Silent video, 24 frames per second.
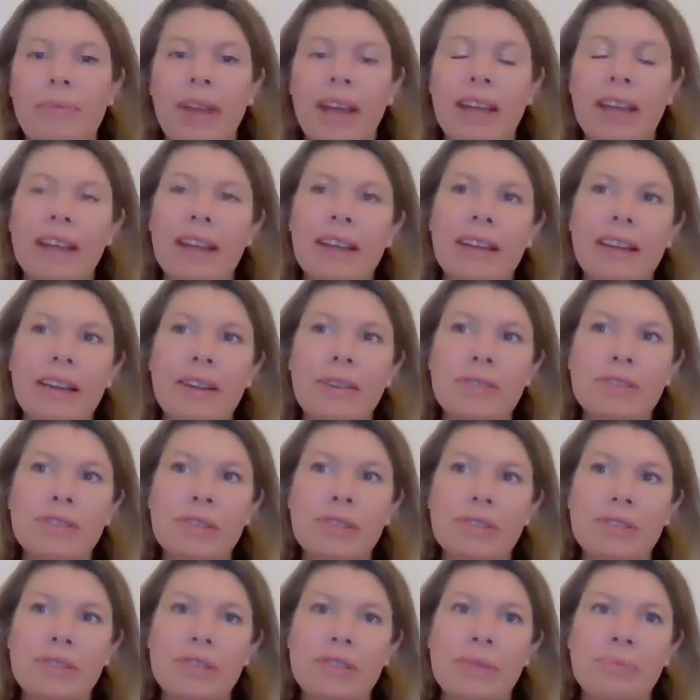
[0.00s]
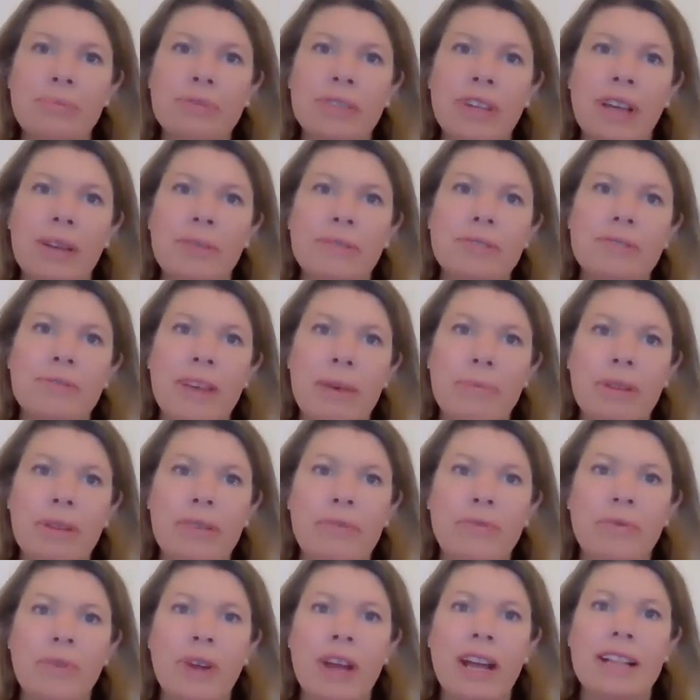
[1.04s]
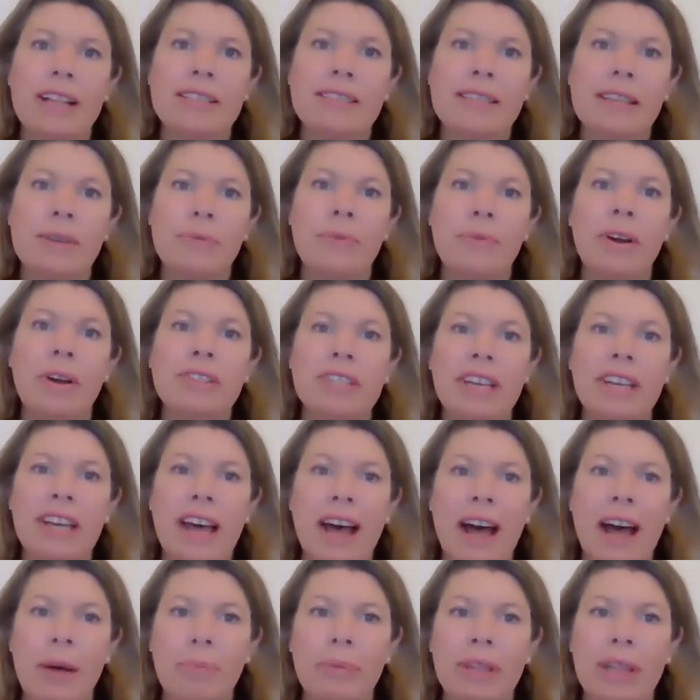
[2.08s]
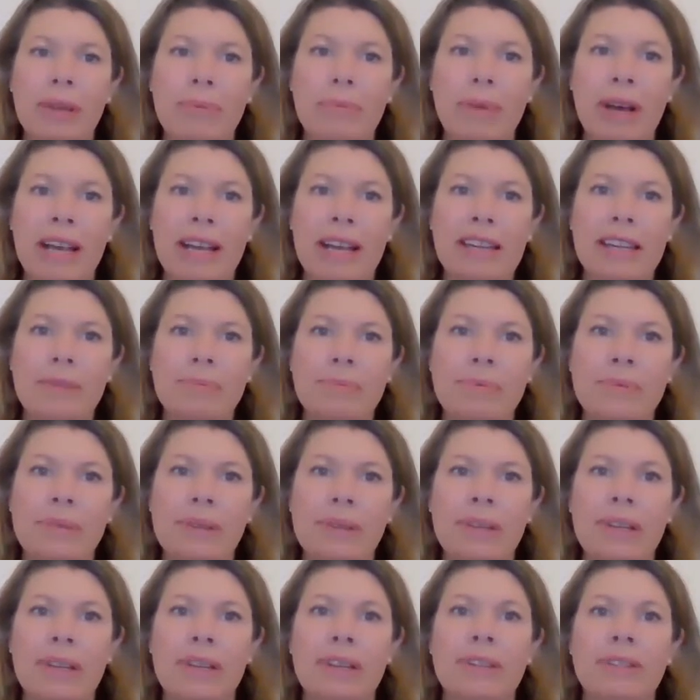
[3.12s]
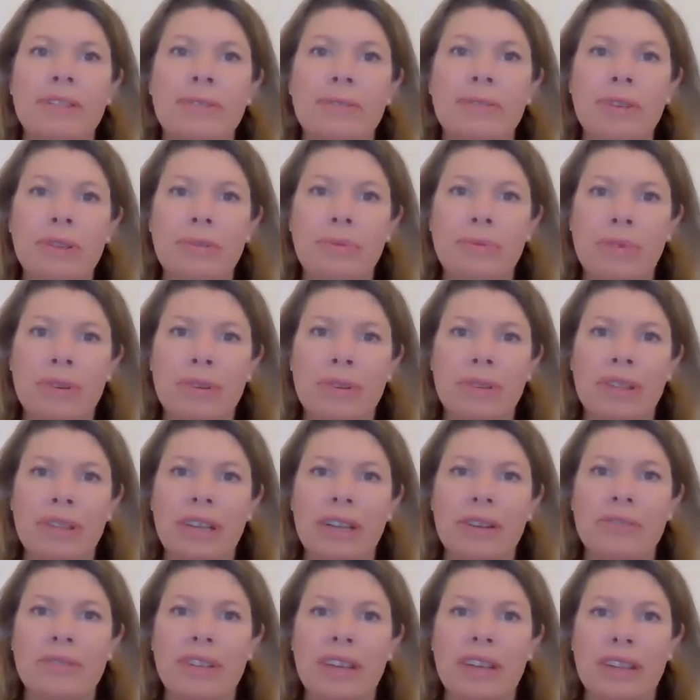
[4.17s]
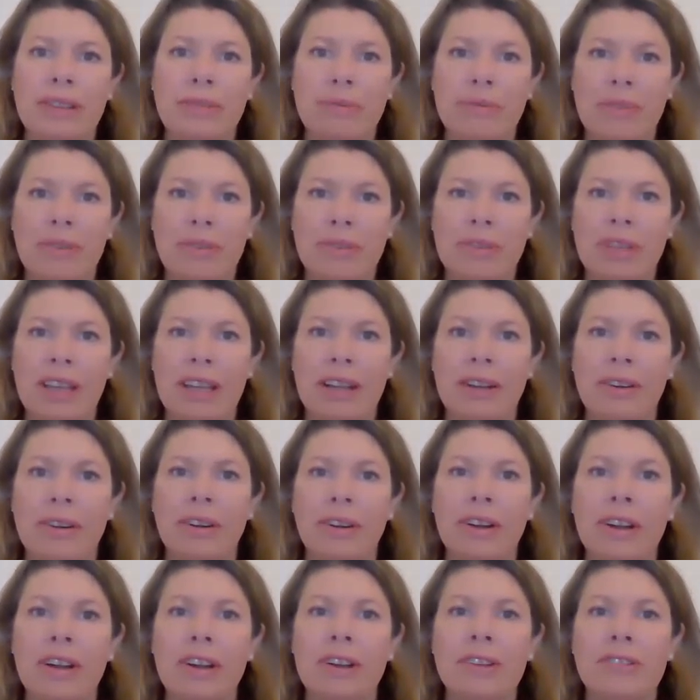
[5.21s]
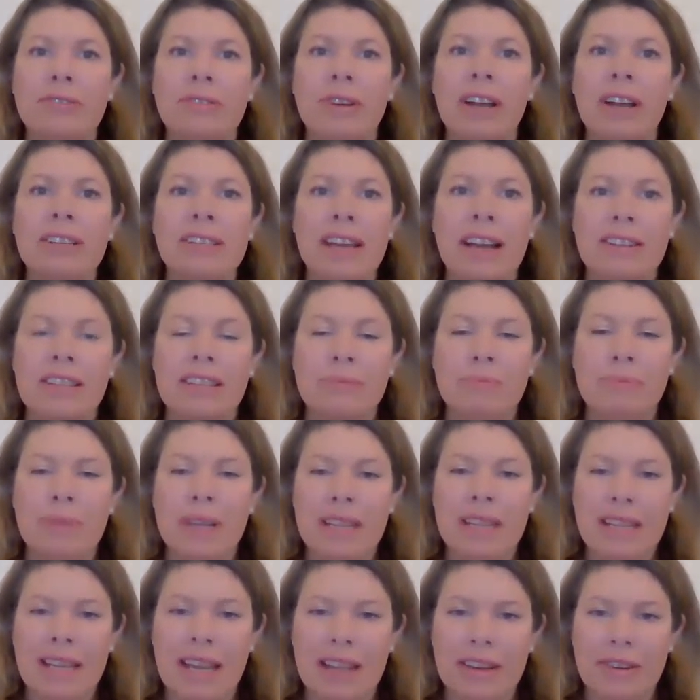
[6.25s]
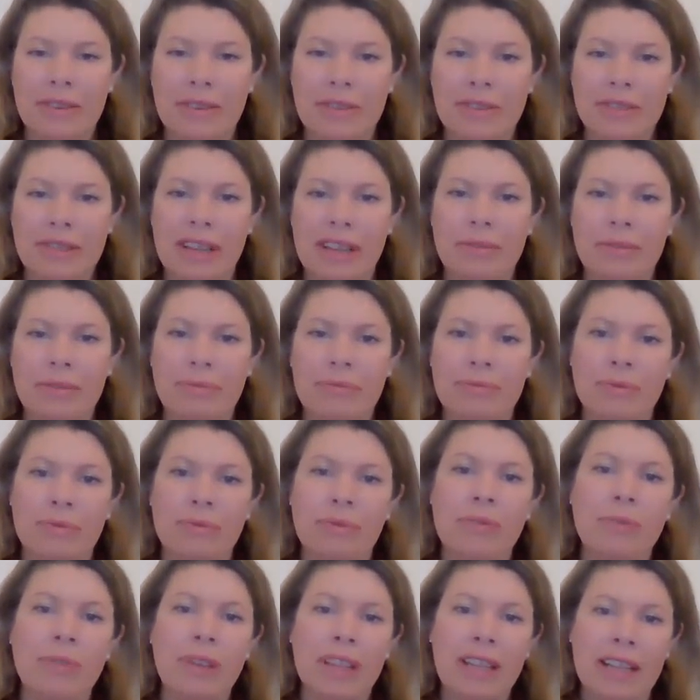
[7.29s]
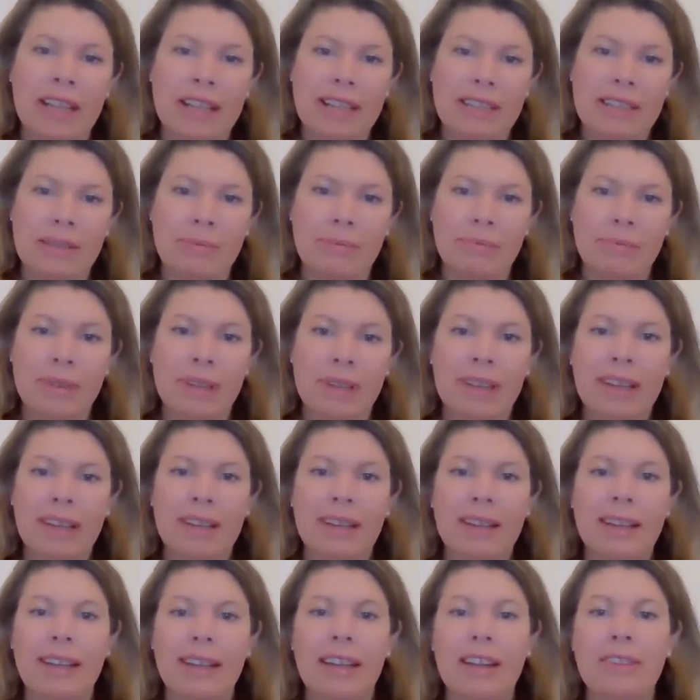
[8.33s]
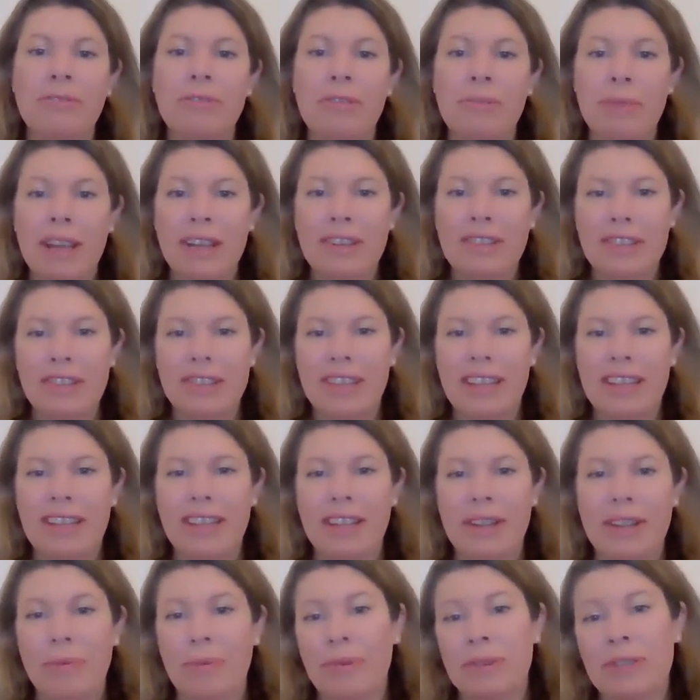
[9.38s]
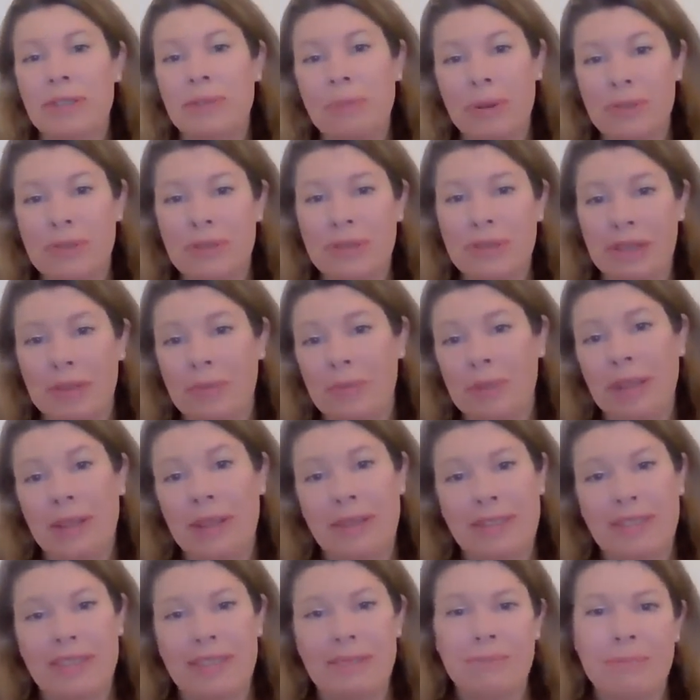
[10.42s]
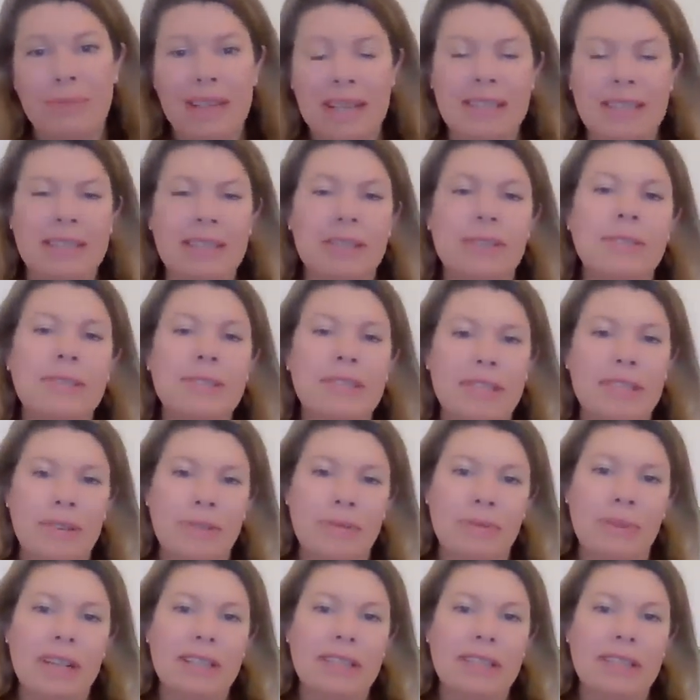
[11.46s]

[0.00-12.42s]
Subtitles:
And also sometimes family and friends, they want to help, but they might end up doing the wrong thing or saying the wrong thing or trying to act as mediators and revealing some information that they weren't supposed to, they didn't mean to. So